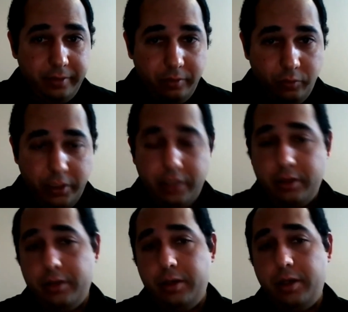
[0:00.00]

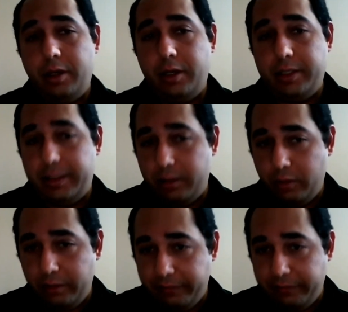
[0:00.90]
when the
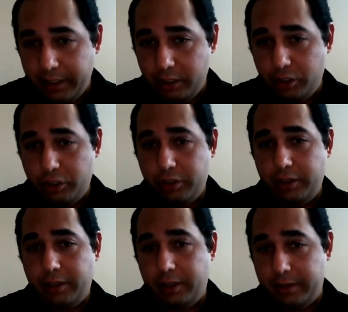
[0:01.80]
student finish
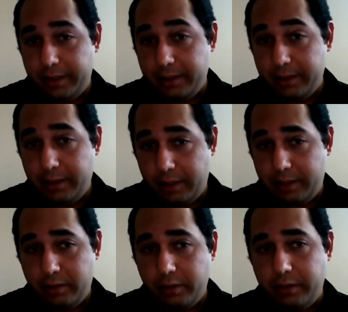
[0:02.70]
this
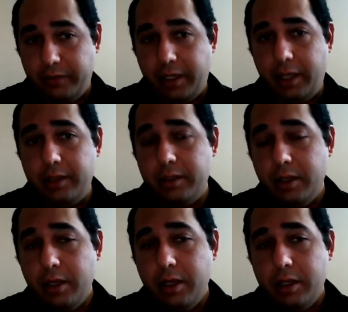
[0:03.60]
certificate.
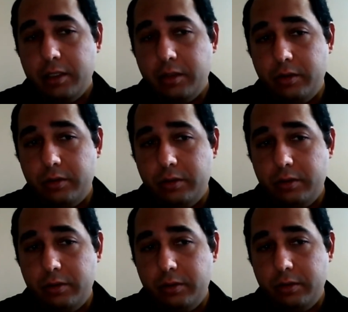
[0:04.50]

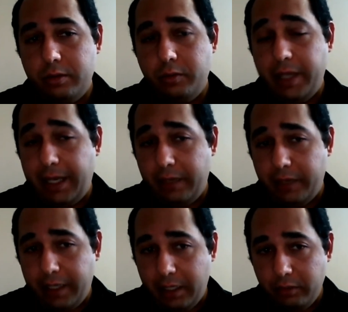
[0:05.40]
So we have
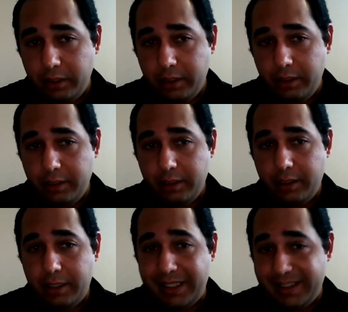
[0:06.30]
accounting
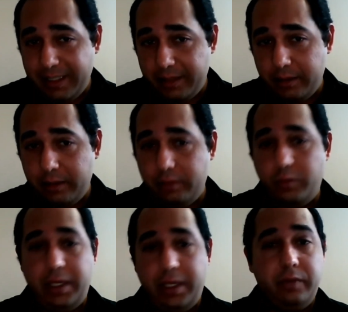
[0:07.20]
assistant, we
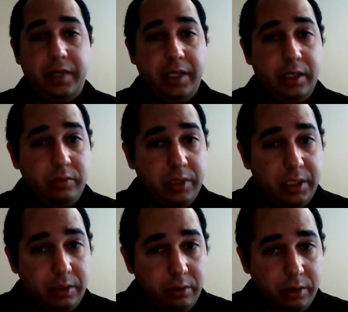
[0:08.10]
have accounting
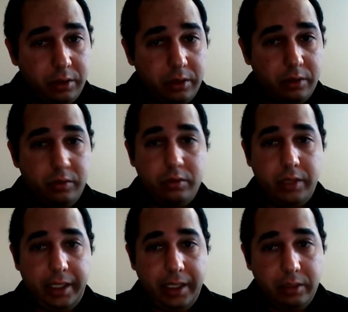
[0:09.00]
clerk or
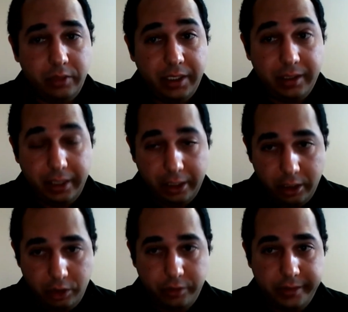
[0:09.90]
accounting
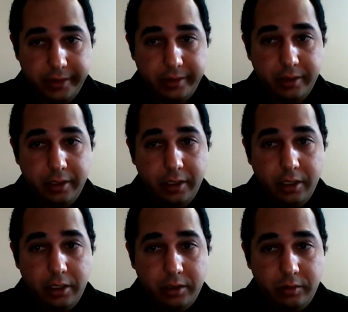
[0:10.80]
technicians.
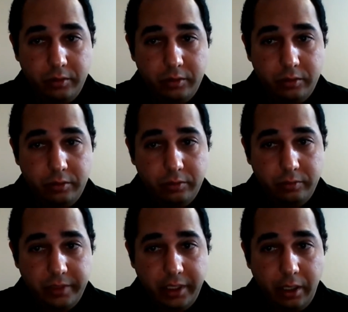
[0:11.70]
So
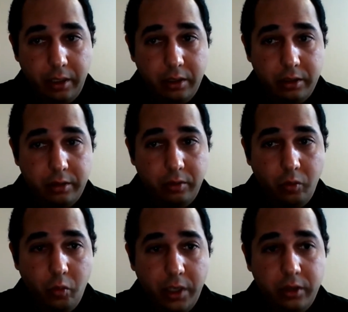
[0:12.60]
they are
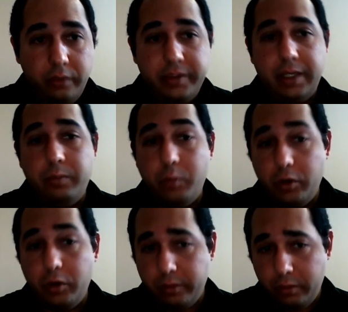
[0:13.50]
one of the
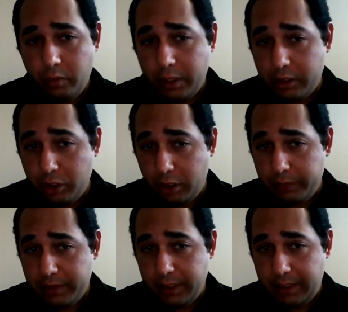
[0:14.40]
most required
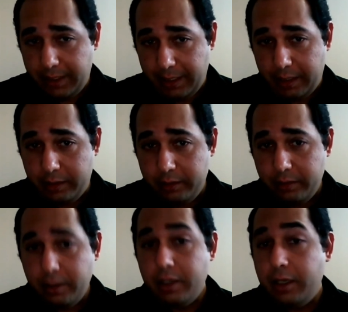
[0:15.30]
jobs in Canada,
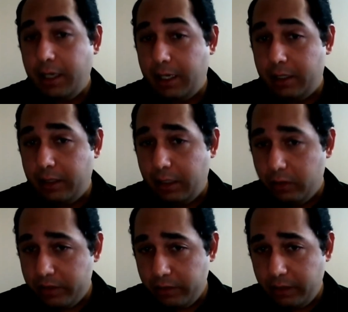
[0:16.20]
and
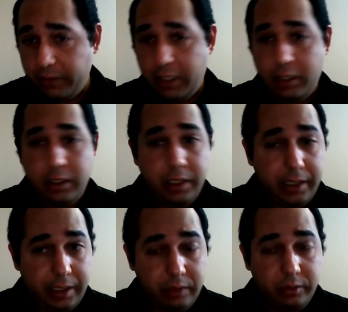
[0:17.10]
our certificate in
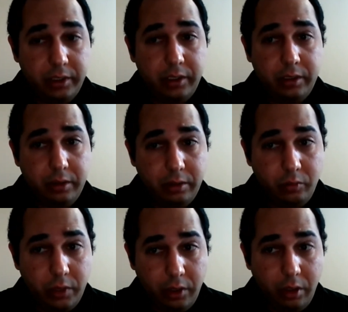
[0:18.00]
accounting
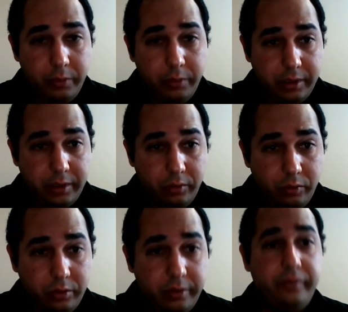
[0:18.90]
will open the
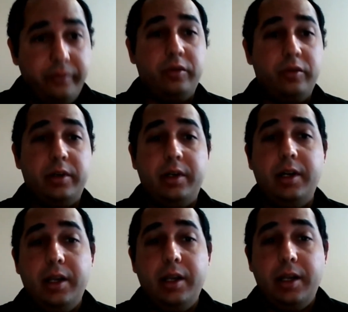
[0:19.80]
door for
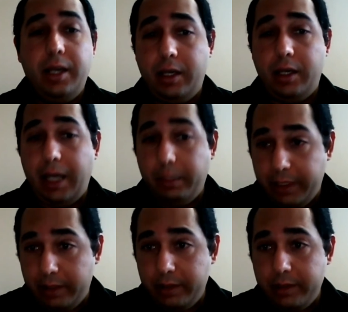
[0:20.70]

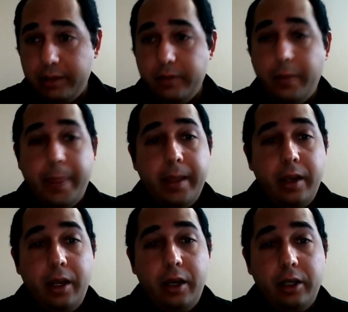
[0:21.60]
applicants
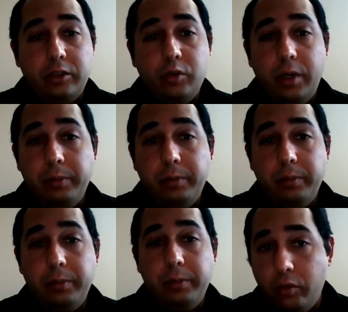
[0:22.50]
to apply
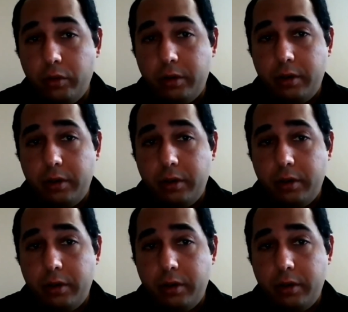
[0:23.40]
for